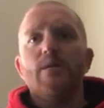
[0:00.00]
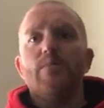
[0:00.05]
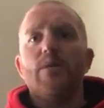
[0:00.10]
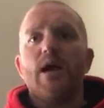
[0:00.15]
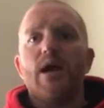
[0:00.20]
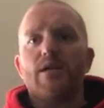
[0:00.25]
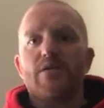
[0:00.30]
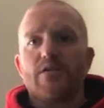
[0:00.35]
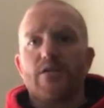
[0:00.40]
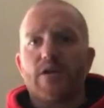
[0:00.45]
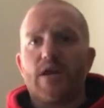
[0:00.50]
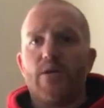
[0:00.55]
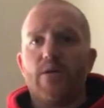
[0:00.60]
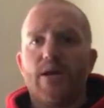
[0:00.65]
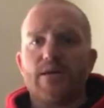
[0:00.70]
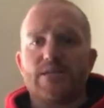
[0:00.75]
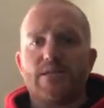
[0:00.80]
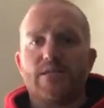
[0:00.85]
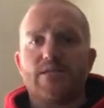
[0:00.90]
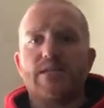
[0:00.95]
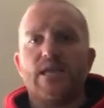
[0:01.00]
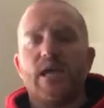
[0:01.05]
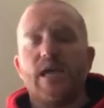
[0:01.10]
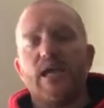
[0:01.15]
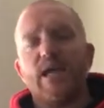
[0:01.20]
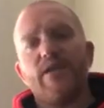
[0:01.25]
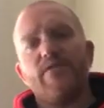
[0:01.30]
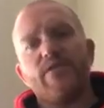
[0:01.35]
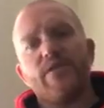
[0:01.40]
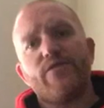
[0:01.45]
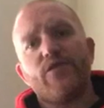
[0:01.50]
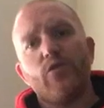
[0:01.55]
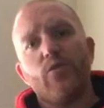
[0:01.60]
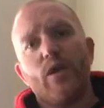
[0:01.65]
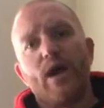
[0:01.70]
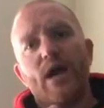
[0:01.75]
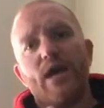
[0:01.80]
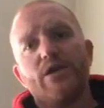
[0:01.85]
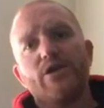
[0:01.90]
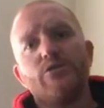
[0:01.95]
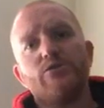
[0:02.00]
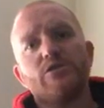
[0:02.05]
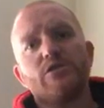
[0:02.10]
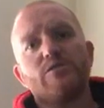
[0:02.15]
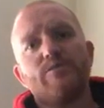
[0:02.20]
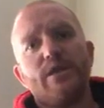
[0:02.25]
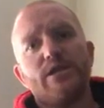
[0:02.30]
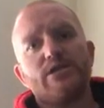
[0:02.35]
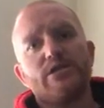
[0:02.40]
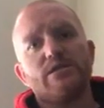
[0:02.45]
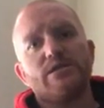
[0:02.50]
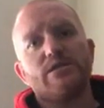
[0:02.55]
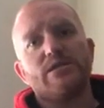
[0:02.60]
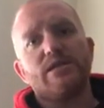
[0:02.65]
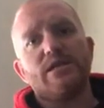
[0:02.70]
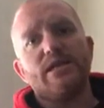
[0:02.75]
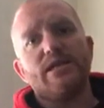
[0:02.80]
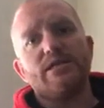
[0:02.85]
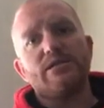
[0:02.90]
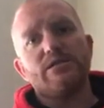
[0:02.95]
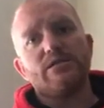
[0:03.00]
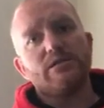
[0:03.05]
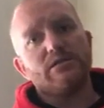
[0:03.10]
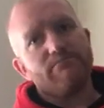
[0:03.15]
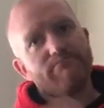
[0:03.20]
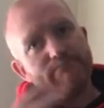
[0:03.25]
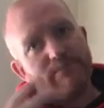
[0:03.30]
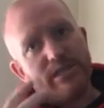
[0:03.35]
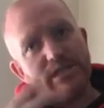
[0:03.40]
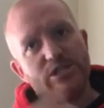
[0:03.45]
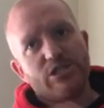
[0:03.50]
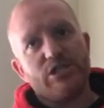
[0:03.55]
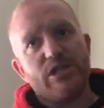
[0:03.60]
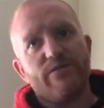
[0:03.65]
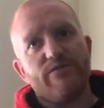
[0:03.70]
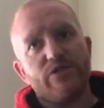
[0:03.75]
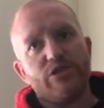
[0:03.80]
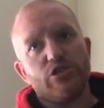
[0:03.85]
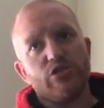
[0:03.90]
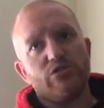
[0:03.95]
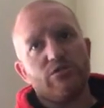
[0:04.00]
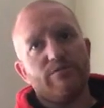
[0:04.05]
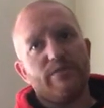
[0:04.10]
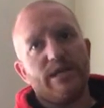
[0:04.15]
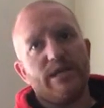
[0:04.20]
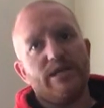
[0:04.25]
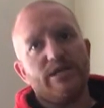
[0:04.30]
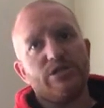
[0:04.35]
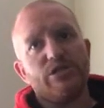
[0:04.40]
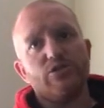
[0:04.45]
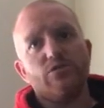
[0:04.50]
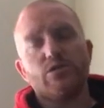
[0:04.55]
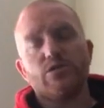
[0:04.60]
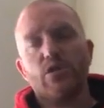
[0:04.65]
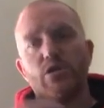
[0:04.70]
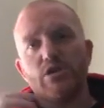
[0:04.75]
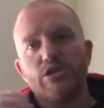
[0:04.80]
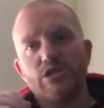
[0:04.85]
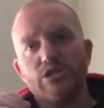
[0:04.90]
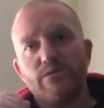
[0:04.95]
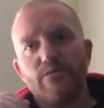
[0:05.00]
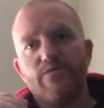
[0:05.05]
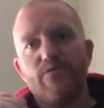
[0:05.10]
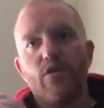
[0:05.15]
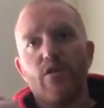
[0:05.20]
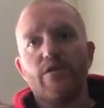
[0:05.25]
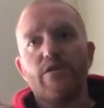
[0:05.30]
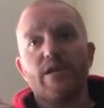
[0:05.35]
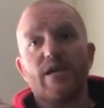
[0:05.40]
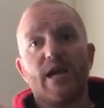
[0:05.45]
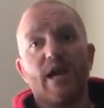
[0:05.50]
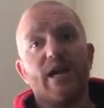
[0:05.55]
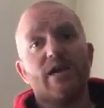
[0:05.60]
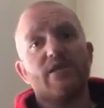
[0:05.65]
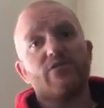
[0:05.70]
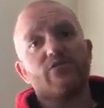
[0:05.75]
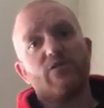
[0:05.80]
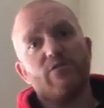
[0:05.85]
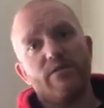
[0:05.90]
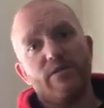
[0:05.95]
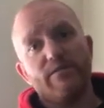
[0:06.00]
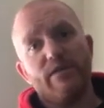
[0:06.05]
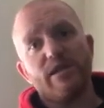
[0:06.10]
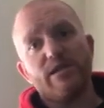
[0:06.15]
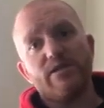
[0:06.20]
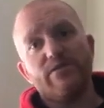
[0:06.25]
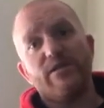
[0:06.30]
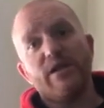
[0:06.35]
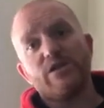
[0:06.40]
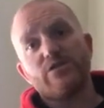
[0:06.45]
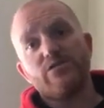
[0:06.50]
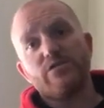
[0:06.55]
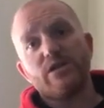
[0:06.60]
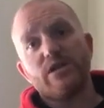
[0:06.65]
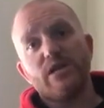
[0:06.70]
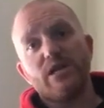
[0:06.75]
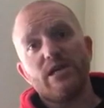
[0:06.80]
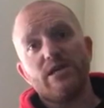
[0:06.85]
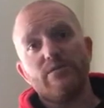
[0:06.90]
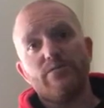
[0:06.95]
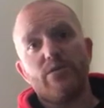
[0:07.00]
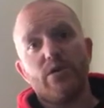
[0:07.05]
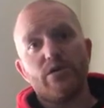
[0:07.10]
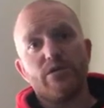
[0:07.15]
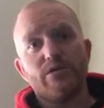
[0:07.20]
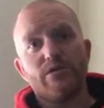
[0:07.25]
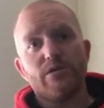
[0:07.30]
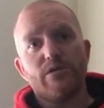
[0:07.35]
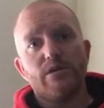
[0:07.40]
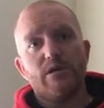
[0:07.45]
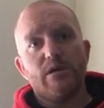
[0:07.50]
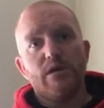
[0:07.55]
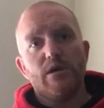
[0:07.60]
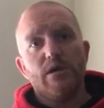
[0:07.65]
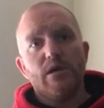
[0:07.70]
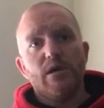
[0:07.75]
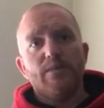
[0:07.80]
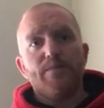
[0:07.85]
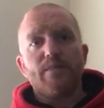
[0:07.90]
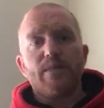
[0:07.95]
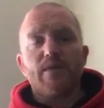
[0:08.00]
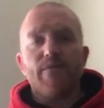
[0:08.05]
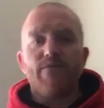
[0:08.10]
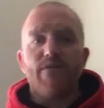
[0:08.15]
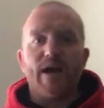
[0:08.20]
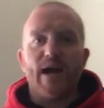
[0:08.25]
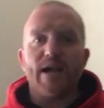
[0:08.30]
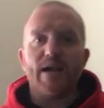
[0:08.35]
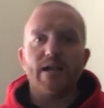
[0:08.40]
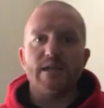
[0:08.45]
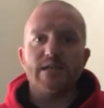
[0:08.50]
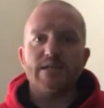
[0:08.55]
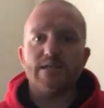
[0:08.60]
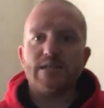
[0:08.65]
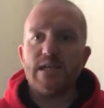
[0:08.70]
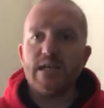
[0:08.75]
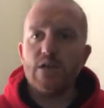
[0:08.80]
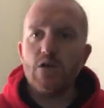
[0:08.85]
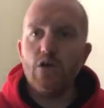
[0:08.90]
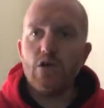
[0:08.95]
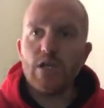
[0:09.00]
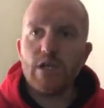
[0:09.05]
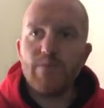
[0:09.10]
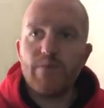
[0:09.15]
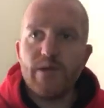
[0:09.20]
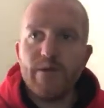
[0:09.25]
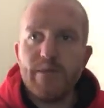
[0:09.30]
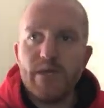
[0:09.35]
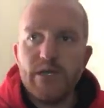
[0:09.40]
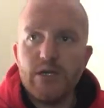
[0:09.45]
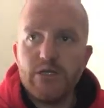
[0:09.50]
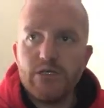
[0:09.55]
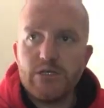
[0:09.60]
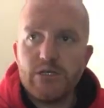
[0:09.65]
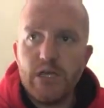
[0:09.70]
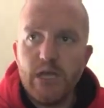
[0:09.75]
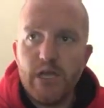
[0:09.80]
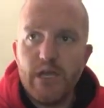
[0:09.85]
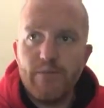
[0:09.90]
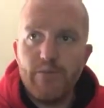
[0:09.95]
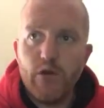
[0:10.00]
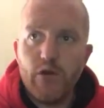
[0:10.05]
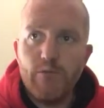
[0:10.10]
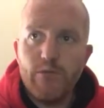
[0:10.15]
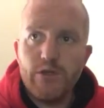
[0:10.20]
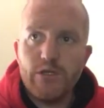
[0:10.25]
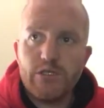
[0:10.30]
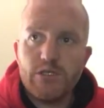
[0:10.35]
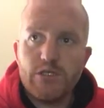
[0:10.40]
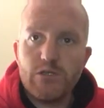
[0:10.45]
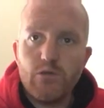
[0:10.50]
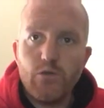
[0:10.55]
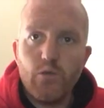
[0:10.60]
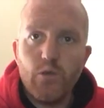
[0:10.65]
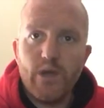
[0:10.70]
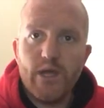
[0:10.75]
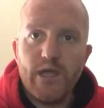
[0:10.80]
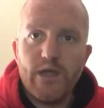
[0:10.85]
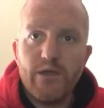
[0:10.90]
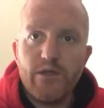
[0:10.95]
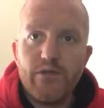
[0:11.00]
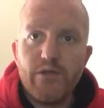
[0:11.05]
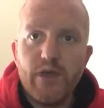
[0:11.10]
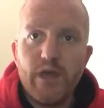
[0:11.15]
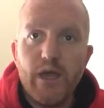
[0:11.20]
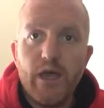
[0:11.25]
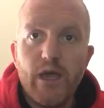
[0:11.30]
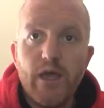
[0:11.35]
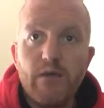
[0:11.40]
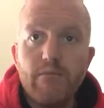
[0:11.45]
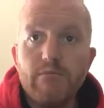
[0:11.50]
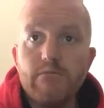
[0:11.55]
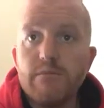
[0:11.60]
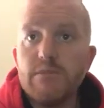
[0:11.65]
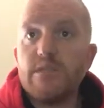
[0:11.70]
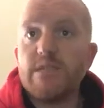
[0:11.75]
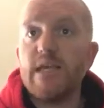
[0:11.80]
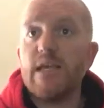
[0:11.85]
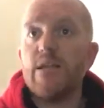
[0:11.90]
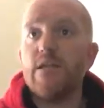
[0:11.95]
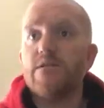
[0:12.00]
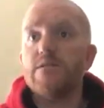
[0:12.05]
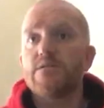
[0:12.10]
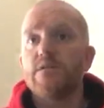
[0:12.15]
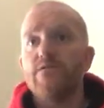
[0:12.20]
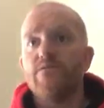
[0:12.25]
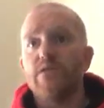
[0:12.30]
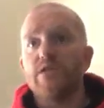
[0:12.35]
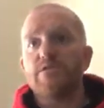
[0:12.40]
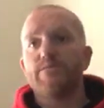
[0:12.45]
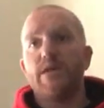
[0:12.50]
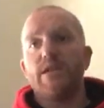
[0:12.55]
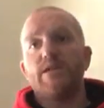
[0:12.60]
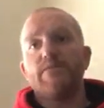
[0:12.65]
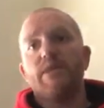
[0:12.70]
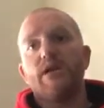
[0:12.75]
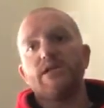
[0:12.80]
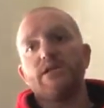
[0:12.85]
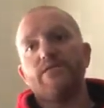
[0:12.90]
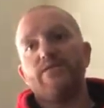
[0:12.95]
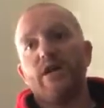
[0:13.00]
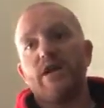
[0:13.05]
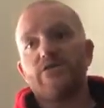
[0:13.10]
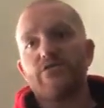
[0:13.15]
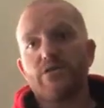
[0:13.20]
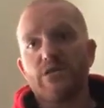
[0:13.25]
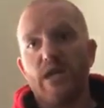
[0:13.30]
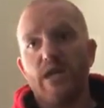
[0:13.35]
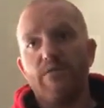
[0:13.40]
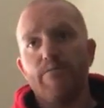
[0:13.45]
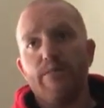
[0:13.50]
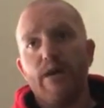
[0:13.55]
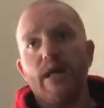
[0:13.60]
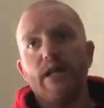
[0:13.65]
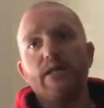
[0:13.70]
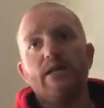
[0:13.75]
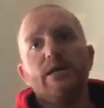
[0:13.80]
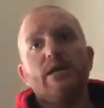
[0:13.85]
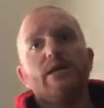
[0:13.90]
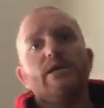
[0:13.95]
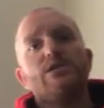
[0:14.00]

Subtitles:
But as the grout hasn't set, even if you are using specialist cleaners, it generally shouldn't be an issue as long as you follow the guidance from the manufacturer of the cleaning product. Finally, seal all your perimeters and abutments with sealants, of which many manufacturers like BAL